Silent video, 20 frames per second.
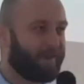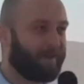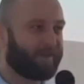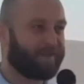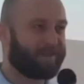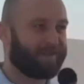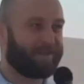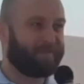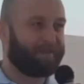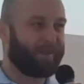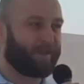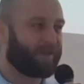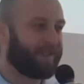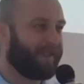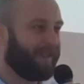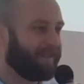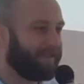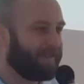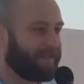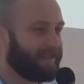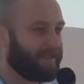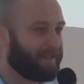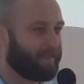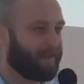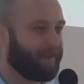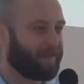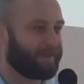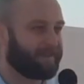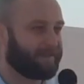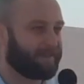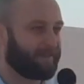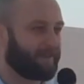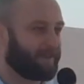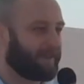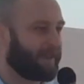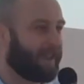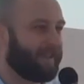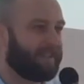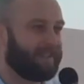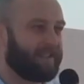LiDAR, about what
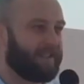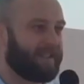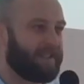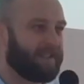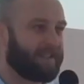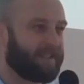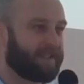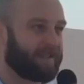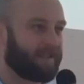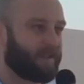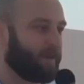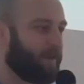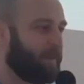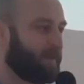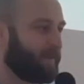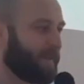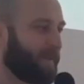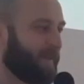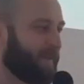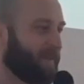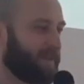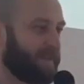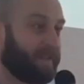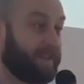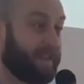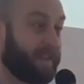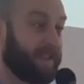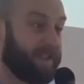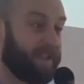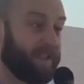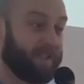LiDAR is. So it's a technique,